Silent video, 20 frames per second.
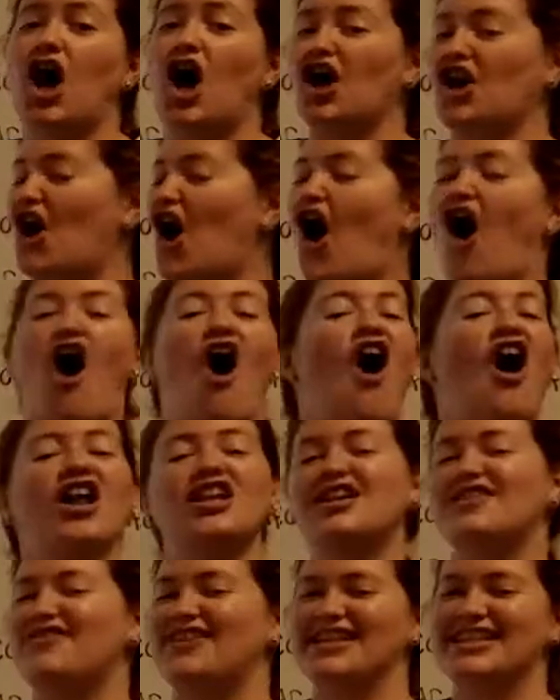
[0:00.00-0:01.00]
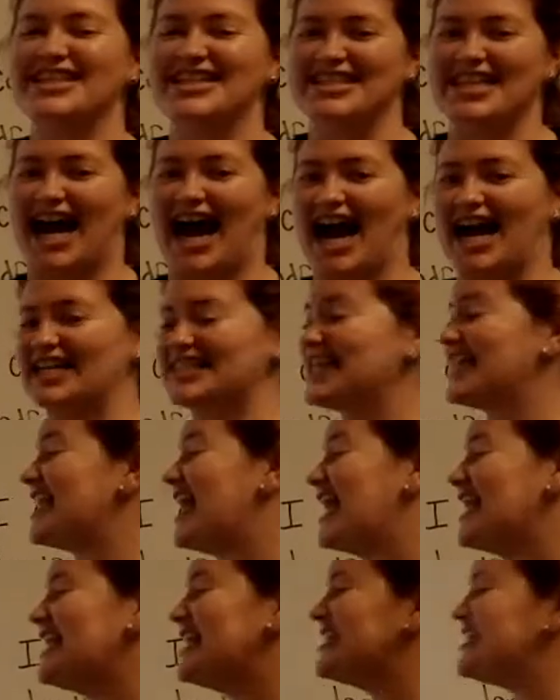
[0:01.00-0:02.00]
on all of its sides. And
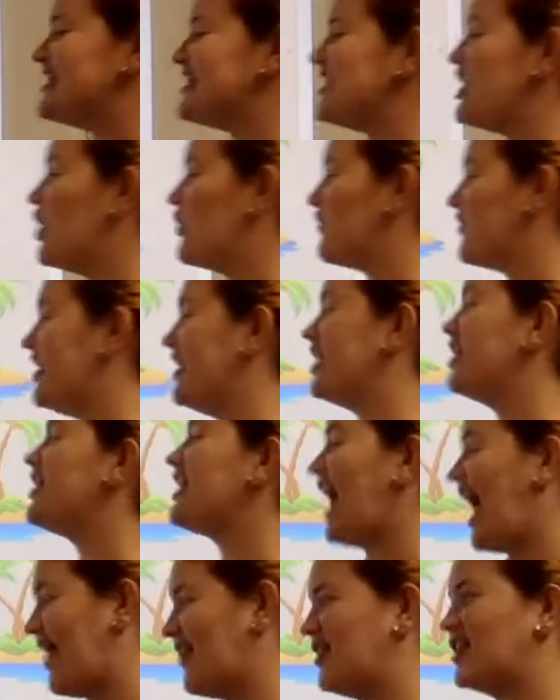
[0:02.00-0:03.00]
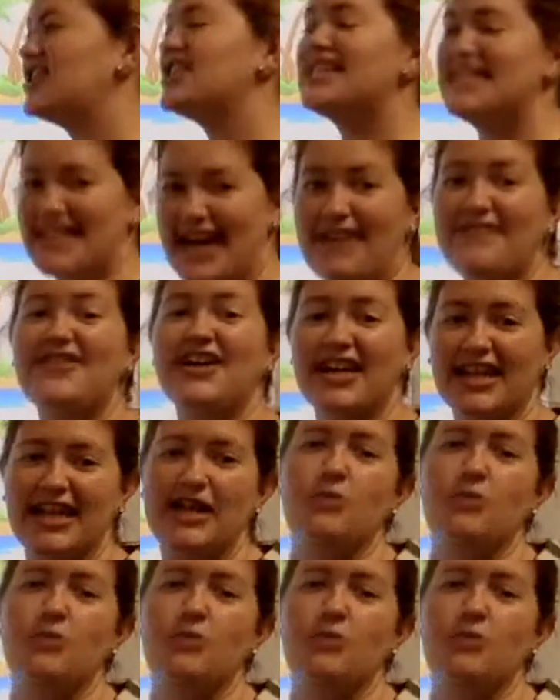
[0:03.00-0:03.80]
I can see over here, yeah, there's definitely